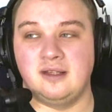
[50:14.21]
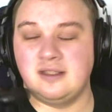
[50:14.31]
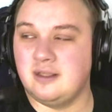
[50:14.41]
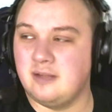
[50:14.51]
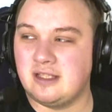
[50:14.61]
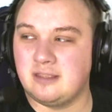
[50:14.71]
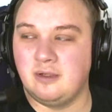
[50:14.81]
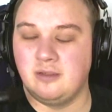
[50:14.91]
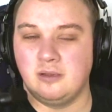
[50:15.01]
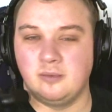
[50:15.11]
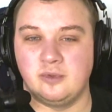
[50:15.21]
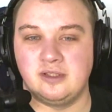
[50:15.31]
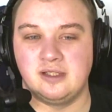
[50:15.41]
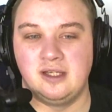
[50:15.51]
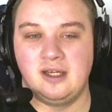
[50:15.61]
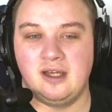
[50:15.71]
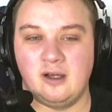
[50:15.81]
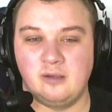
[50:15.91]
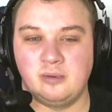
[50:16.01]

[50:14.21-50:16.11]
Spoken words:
And that's the only problem is I'd